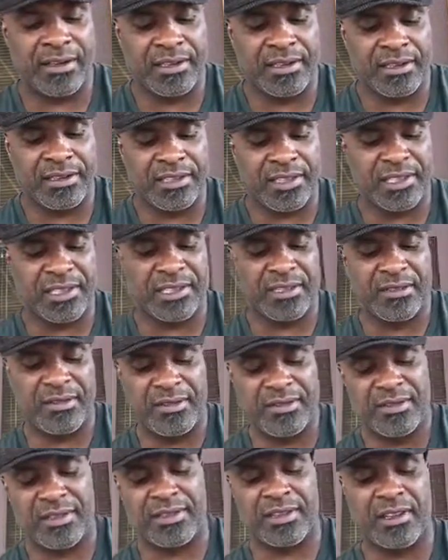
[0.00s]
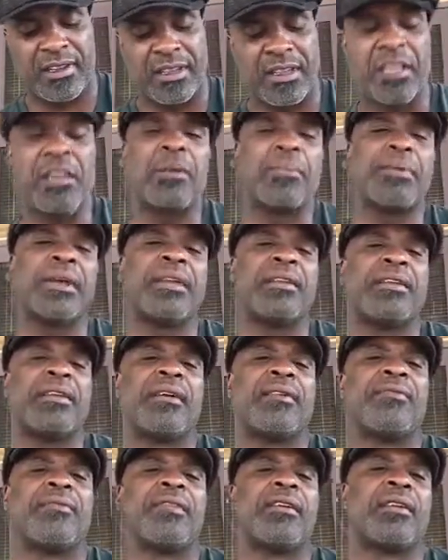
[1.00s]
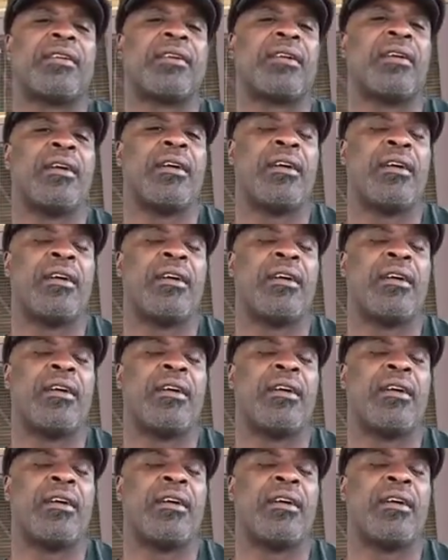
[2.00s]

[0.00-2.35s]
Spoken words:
just a little bit different.